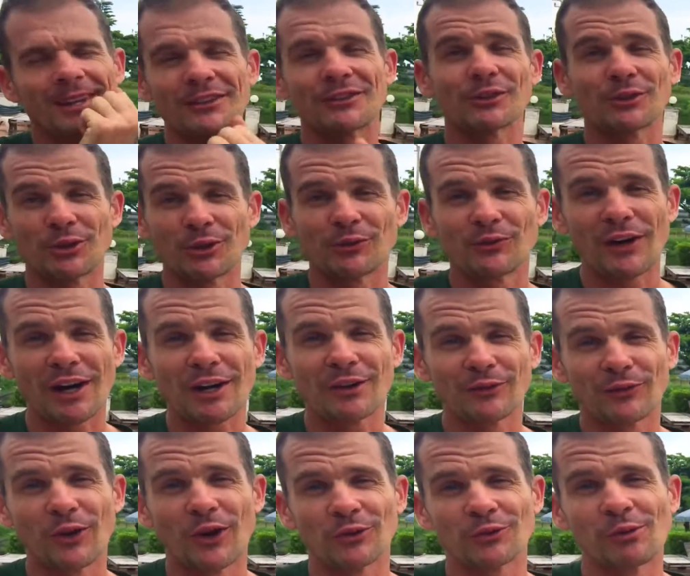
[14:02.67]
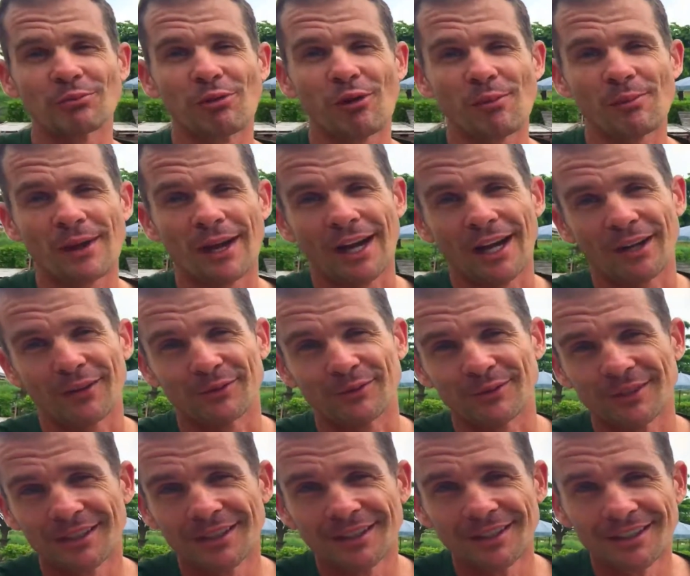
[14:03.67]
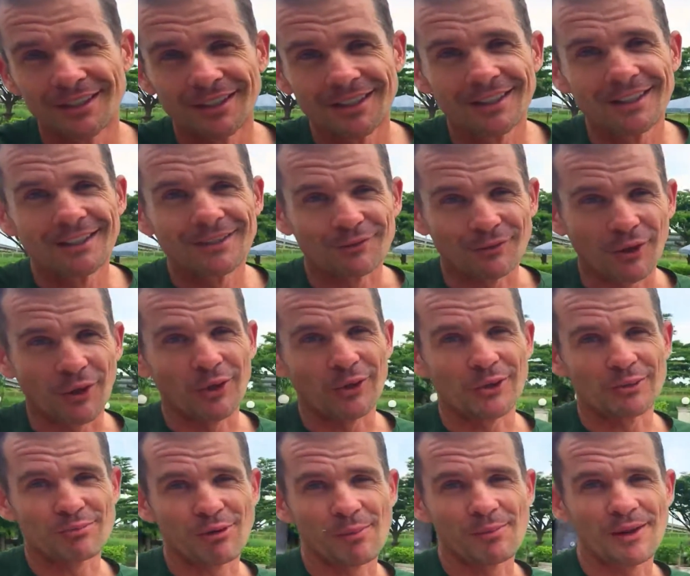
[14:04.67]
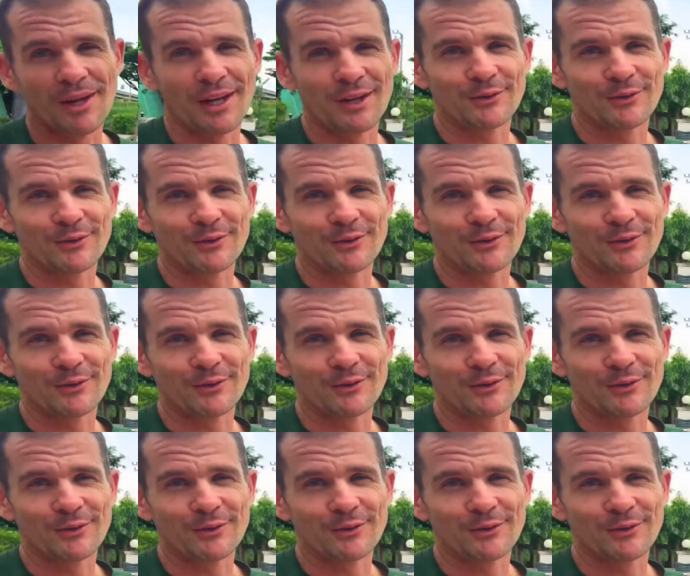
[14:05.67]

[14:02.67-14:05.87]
That's a good fucking first world problem to have. Very good problem to